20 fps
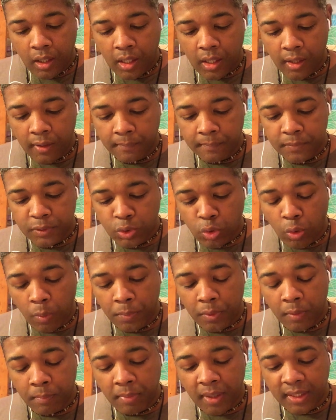Um,
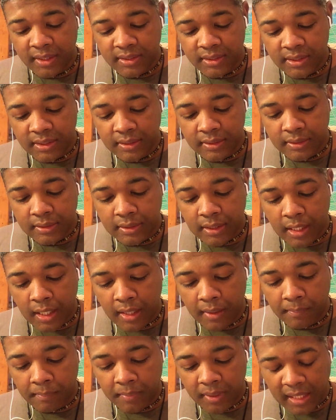Scorpio, Pisces,
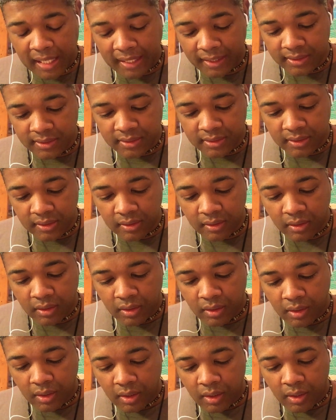um, Cancer,
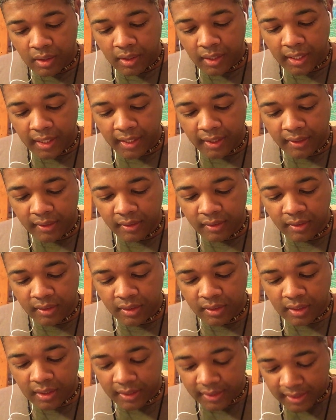and
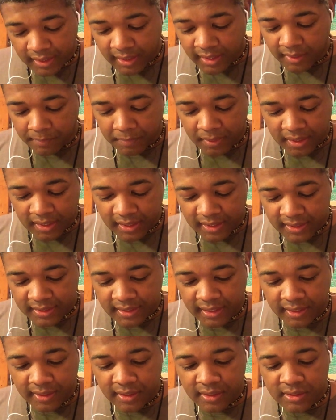again, I'm getting a
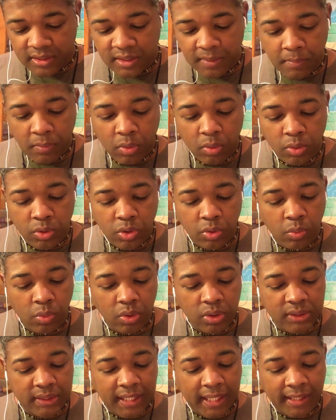tendency more
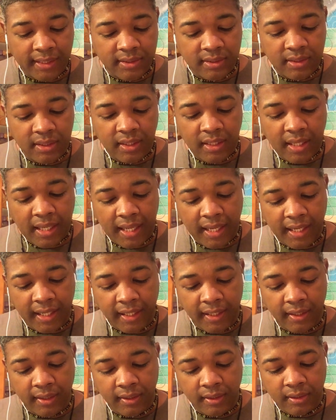towards Cancer
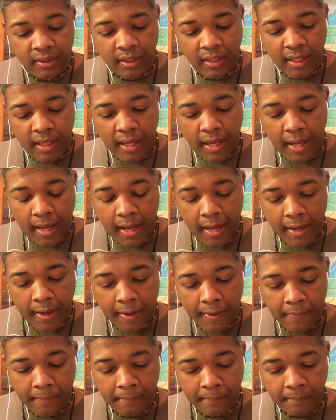and
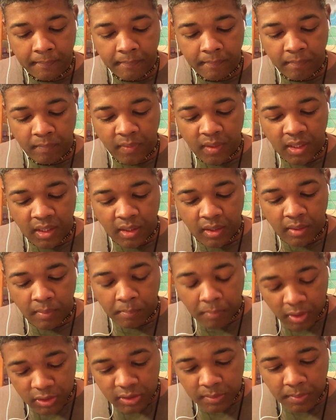um,
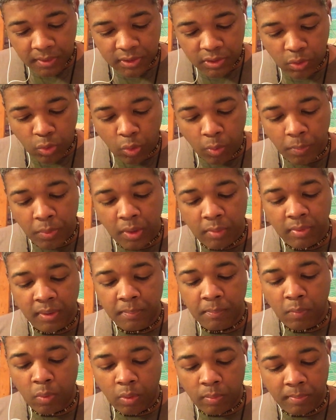possibly Scorpio,
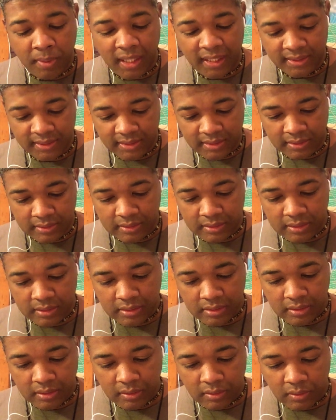but more Pisces,
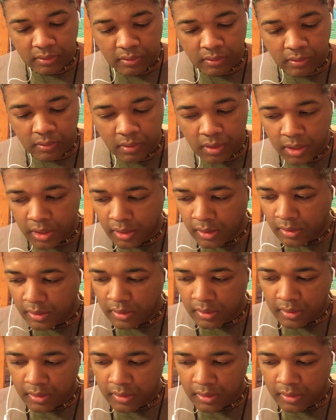all right?